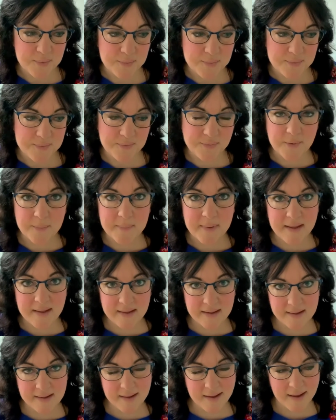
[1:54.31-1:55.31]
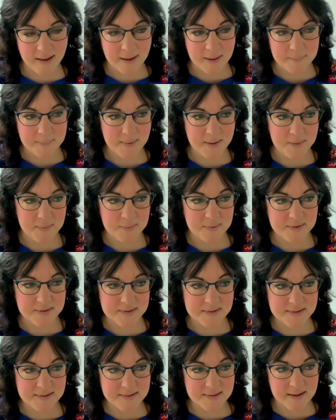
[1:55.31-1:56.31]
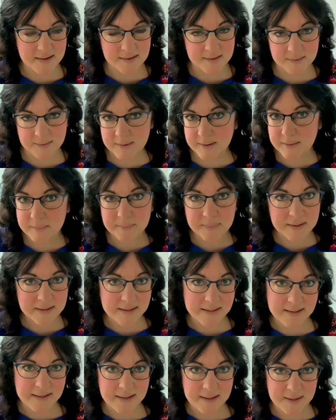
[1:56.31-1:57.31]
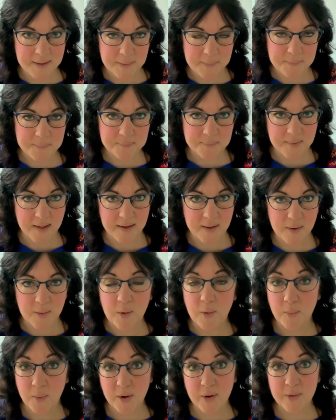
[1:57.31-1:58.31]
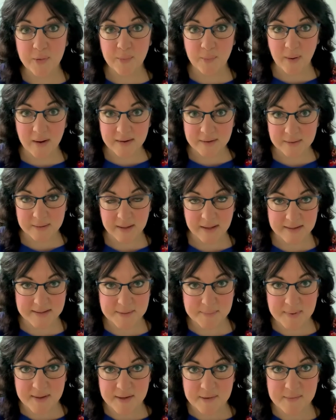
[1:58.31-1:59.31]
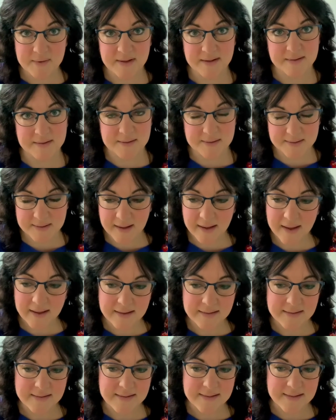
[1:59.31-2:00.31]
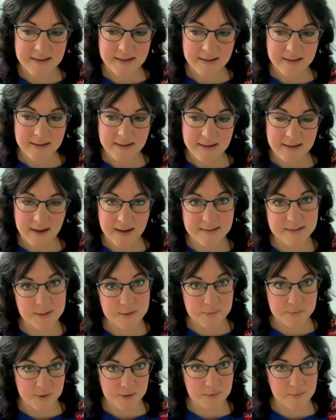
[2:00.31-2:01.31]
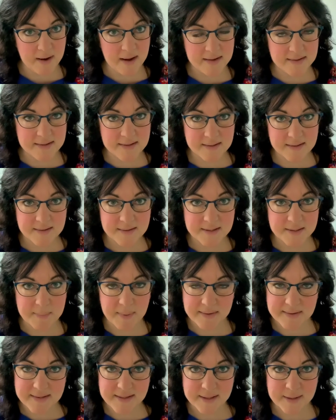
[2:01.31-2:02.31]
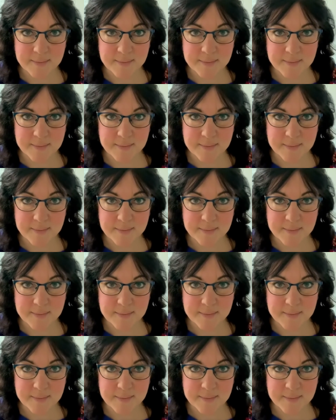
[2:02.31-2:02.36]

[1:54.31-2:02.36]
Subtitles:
for me, it was completely a worthwhile experience, and I didn't regret spending the